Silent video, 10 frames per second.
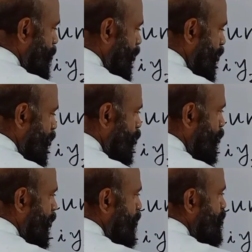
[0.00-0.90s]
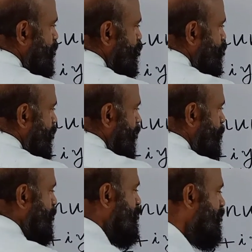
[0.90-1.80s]
parallelogram, this will
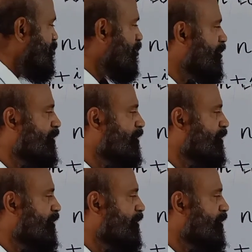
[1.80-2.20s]
represent